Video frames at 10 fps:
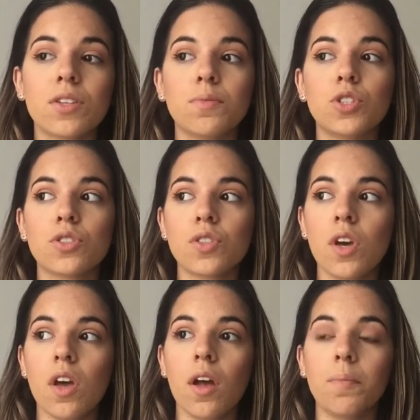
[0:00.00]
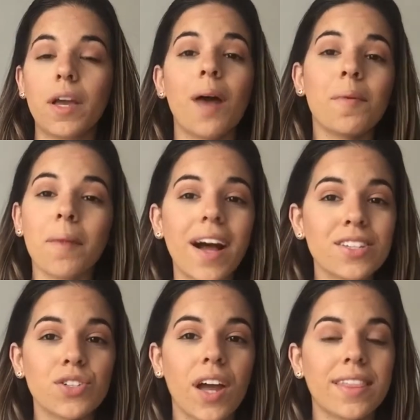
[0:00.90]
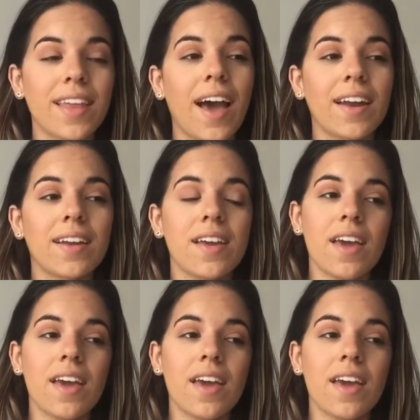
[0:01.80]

to just become a master at that.